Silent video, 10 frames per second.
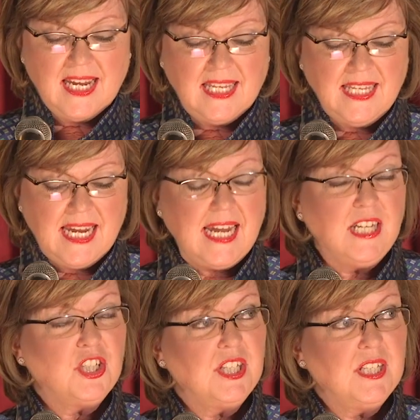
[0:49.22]
In the
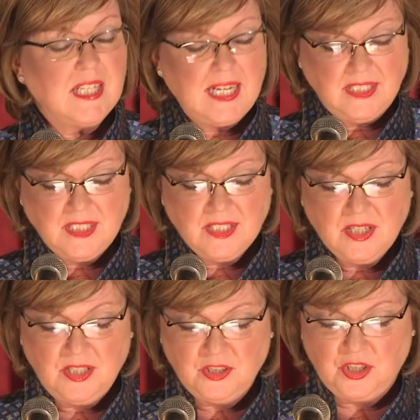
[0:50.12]
ancient Celtic
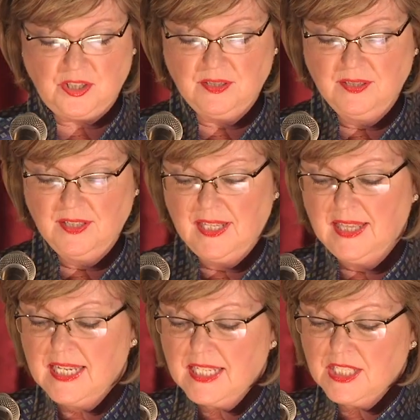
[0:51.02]
culture,
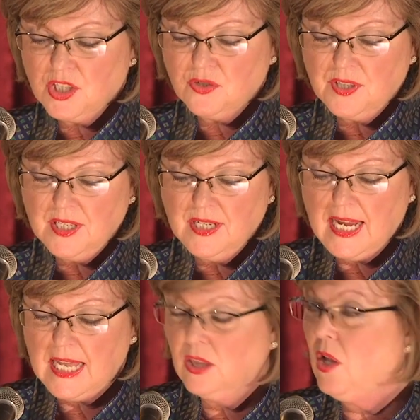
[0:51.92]
the history
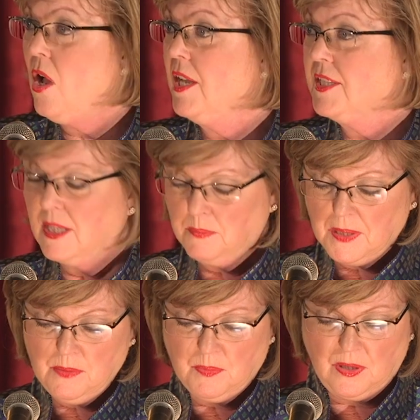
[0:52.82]
and laws of the
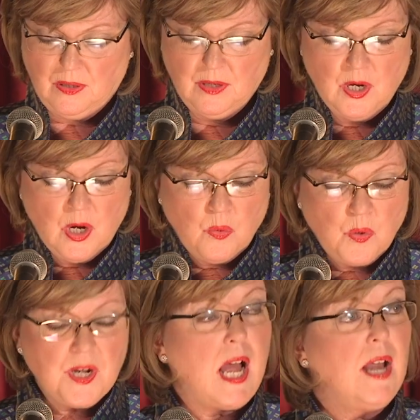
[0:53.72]
people
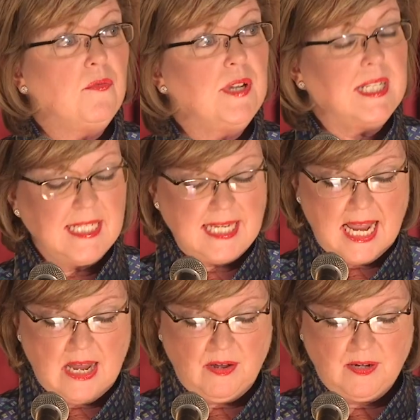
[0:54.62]
were not written
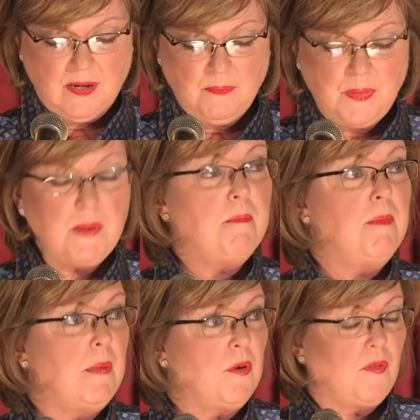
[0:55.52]
down, but
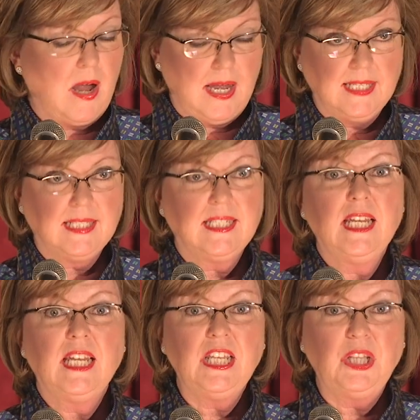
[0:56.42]
memorized
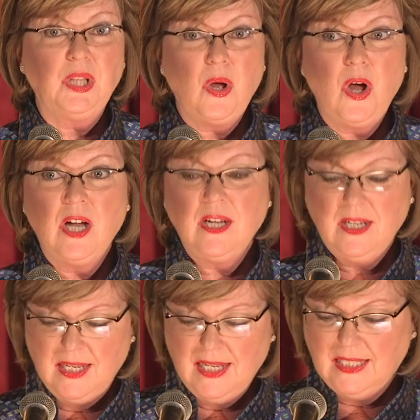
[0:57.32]
in
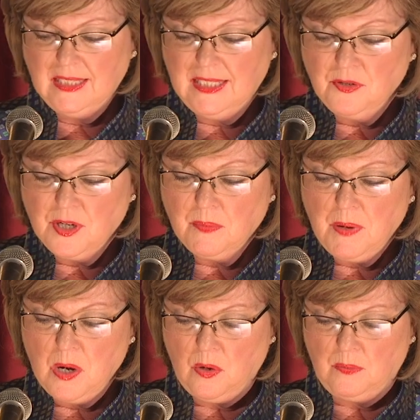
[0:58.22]
long lyric
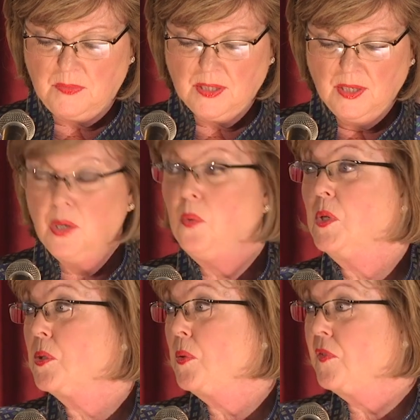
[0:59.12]
poems
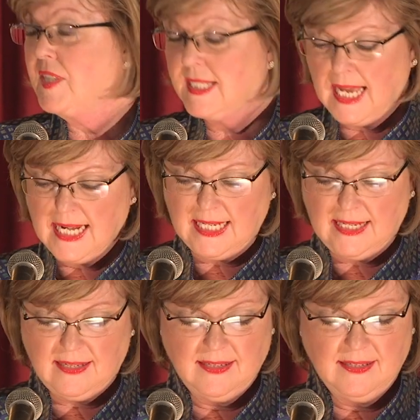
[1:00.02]
which were
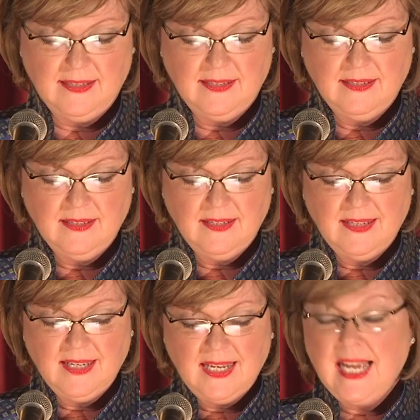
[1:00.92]
recited.
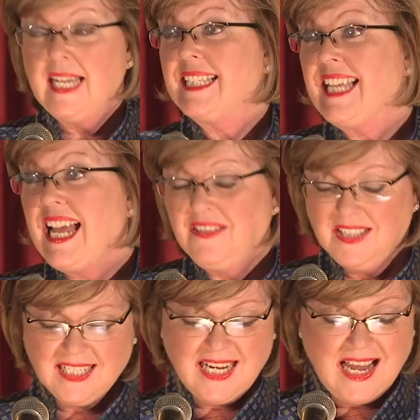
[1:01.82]

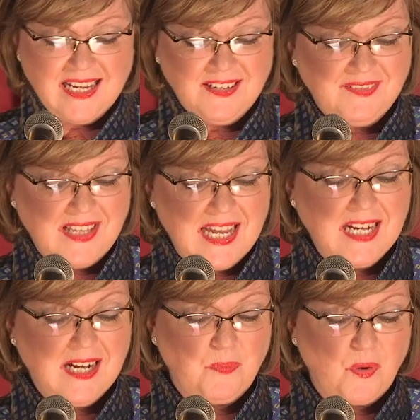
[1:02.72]
Sounds kind of like